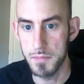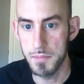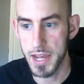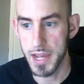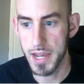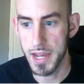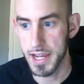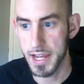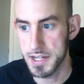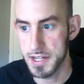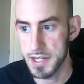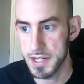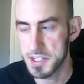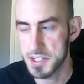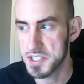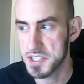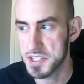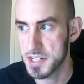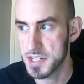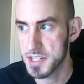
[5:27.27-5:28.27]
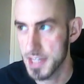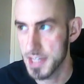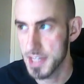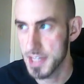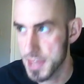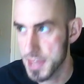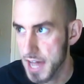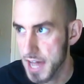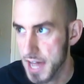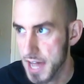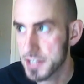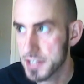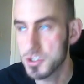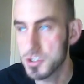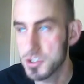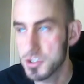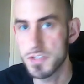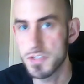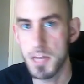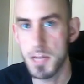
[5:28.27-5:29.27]
And this isn't that
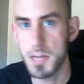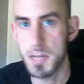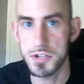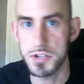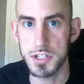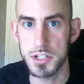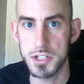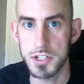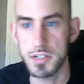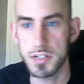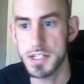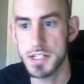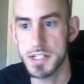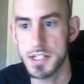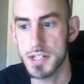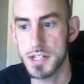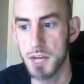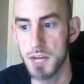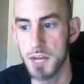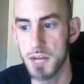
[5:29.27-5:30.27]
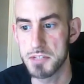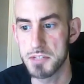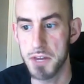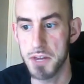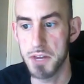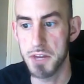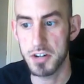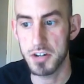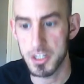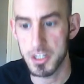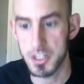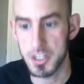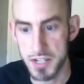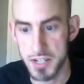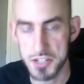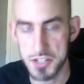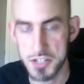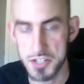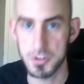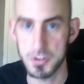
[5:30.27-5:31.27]
huge of a damage increase. It's better on a great
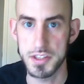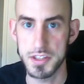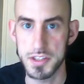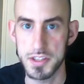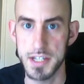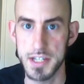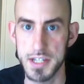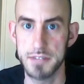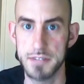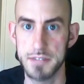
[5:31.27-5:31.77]
sword than